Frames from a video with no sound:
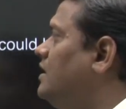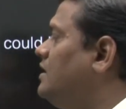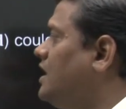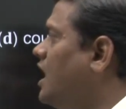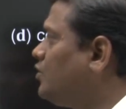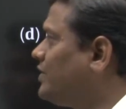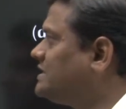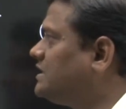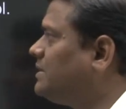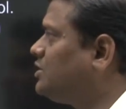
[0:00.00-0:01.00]
Now
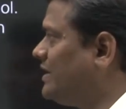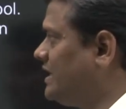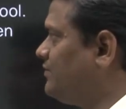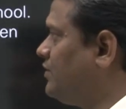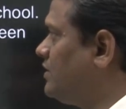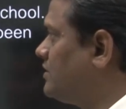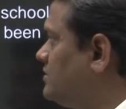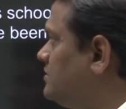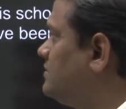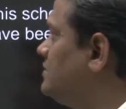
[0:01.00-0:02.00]
question number 24.
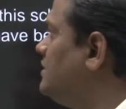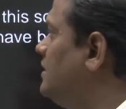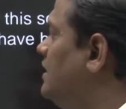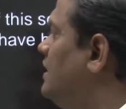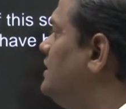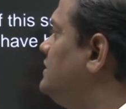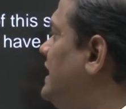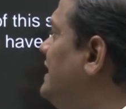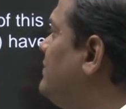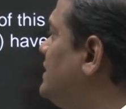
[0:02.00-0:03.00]

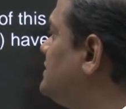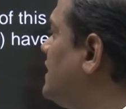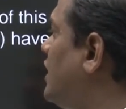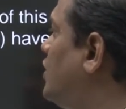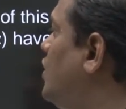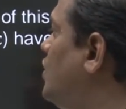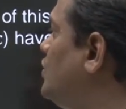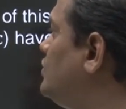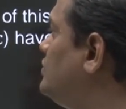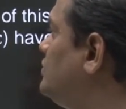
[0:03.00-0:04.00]
3 months ago,